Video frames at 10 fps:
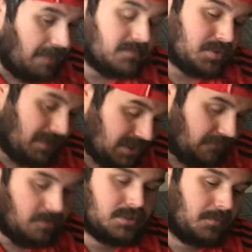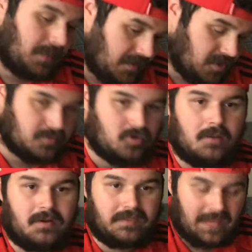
Smash the thumbs up. Hit the subscribe button.